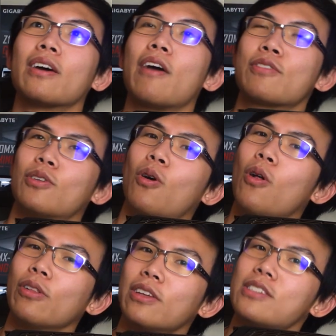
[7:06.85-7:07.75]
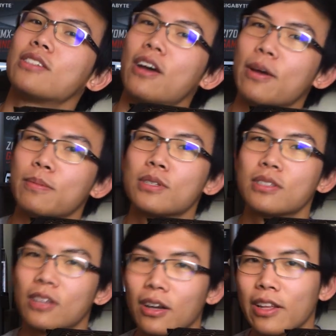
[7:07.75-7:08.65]
after all these times,
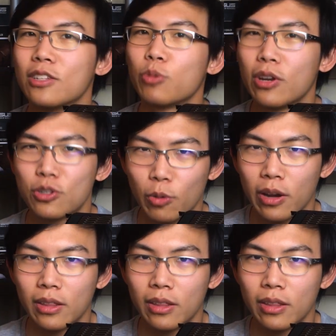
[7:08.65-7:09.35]
suddenly in twenty twenty,